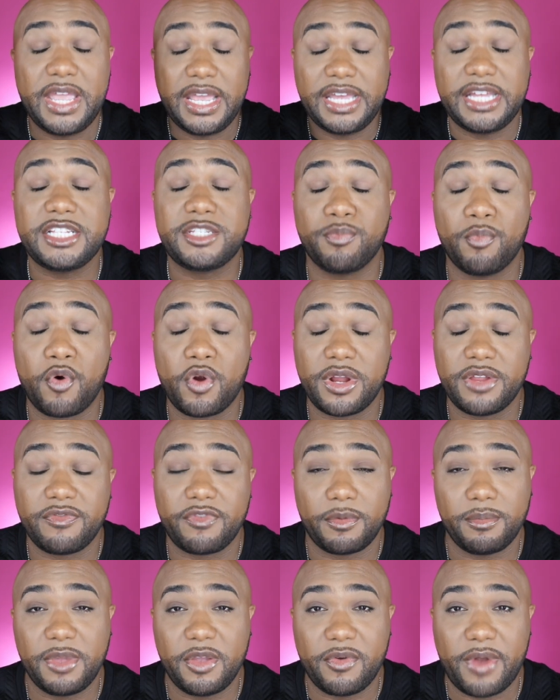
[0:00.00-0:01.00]
It's morning
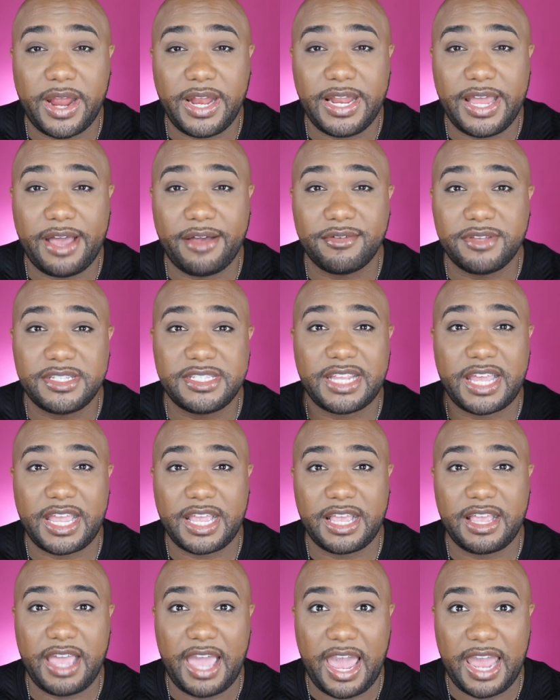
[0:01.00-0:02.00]
for me right now. It's
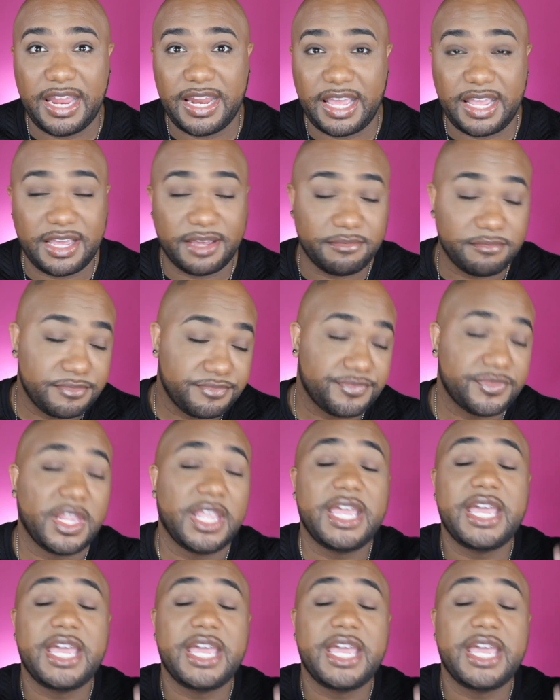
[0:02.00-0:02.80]
like 8 a.m.